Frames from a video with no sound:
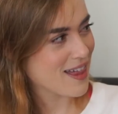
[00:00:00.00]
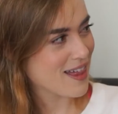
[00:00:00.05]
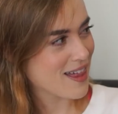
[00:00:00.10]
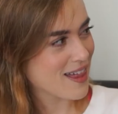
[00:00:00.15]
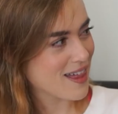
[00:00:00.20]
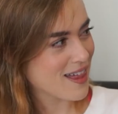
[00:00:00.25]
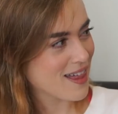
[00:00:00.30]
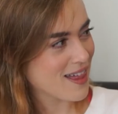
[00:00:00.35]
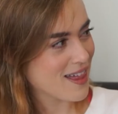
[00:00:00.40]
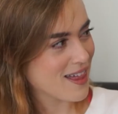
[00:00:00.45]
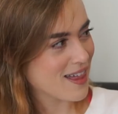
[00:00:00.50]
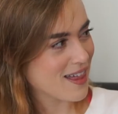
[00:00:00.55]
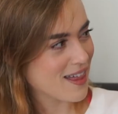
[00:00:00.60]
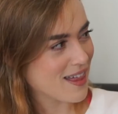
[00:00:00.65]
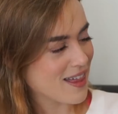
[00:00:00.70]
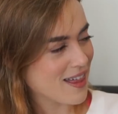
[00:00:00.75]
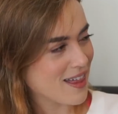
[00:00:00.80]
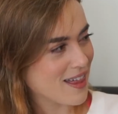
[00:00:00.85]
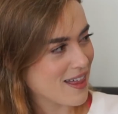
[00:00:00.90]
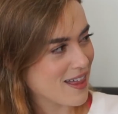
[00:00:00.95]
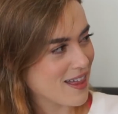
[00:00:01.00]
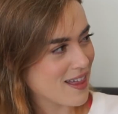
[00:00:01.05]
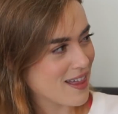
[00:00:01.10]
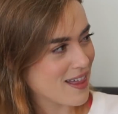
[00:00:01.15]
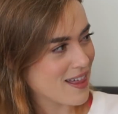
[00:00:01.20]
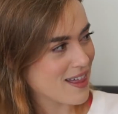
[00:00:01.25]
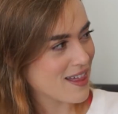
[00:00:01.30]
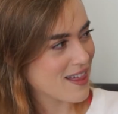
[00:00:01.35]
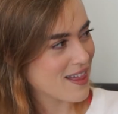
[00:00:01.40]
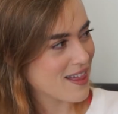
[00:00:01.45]

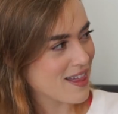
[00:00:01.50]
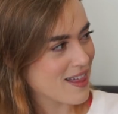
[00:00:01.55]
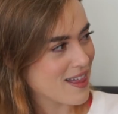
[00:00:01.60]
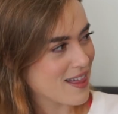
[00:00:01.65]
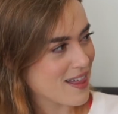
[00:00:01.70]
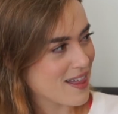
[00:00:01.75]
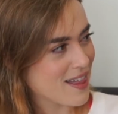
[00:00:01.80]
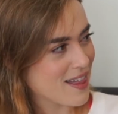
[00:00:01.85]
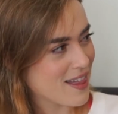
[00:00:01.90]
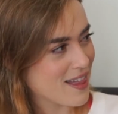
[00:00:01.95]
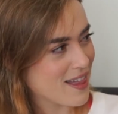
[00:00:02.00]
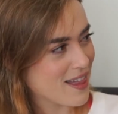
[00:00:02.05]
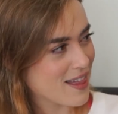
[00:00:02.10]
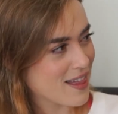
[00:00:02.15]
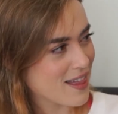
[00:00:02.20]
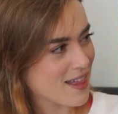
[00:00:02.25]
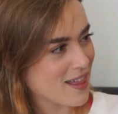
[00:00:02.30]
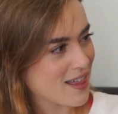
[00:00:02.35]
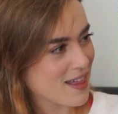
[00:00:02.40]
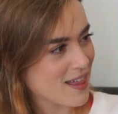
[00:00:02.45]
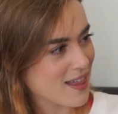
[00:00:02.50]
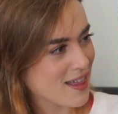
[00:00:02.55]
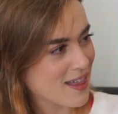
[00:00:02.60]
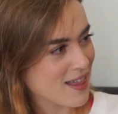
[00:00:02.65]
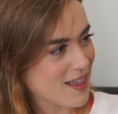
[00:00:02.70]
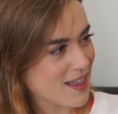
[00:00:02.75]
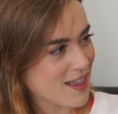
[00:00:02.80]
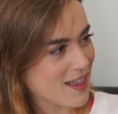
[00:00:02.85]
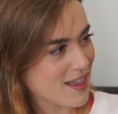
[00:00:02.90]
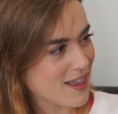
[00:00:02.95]

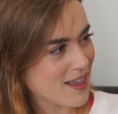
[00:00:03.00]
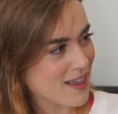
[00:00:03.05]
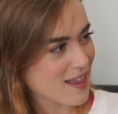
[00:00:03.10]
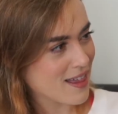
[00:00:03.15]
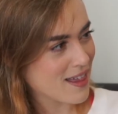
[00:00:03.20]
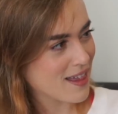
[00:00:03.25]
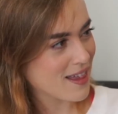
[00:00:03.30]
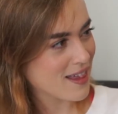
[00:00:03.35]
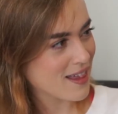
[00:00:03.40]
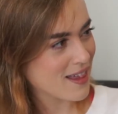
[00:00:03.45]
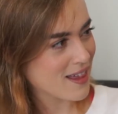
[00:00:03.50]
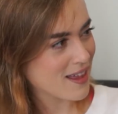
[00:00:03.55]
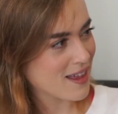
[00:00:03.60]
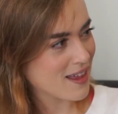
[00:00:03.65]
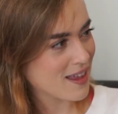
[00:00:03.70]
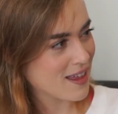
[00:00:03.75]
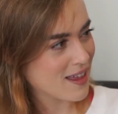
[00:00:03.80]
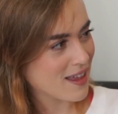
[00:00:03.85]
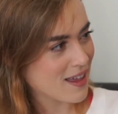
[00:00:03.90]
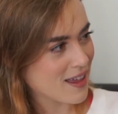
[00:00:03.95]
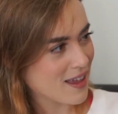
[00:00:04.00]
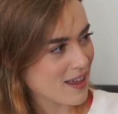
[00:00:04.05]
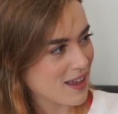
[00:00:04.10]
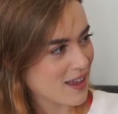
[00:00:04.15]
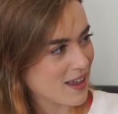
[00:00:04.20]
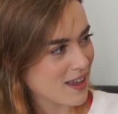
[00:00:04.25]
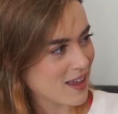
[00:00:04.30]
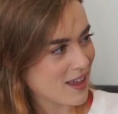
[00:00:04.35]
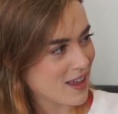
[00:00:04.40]
This person isn't speaking.